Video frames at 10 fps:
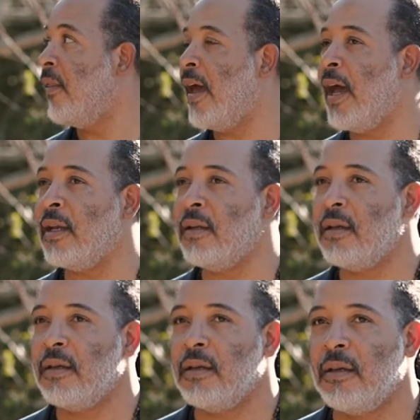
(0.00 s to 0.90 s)
that
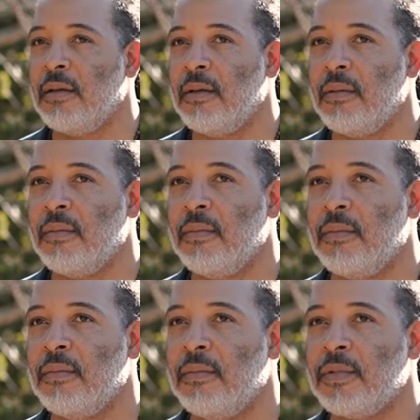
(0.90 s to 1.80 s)

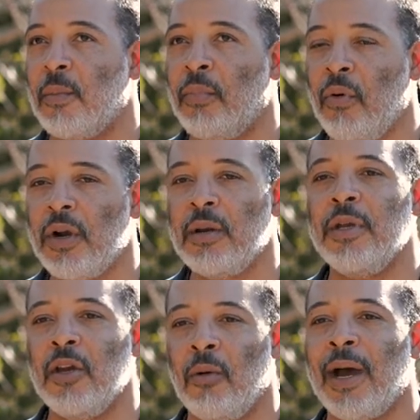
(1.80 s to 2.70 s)
supported
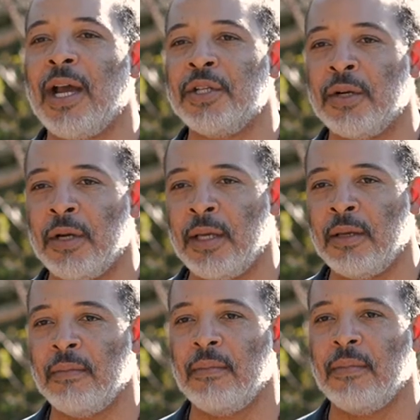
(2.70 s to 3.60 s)
me on my journey
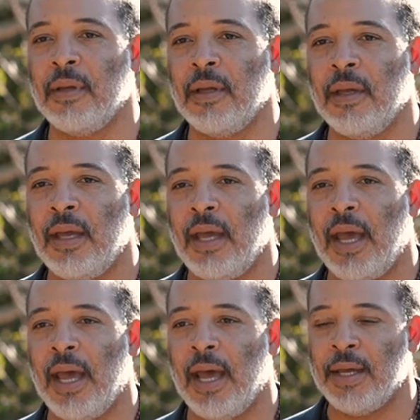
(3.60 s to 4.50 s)

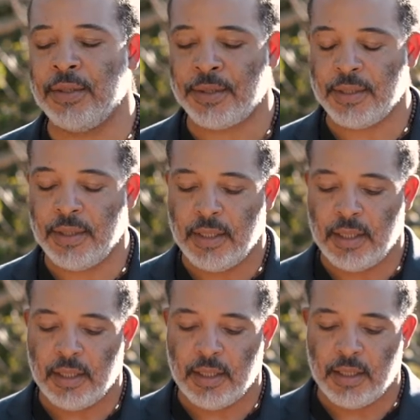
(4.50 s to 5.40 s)
as
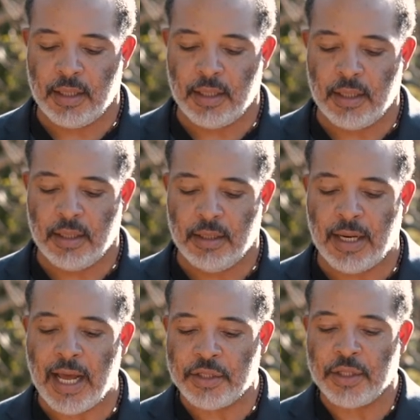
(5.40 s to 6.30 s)

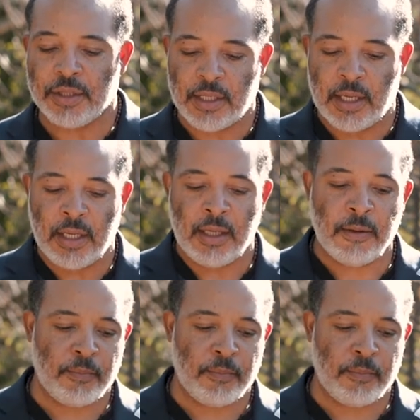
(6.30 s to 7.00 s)
not just a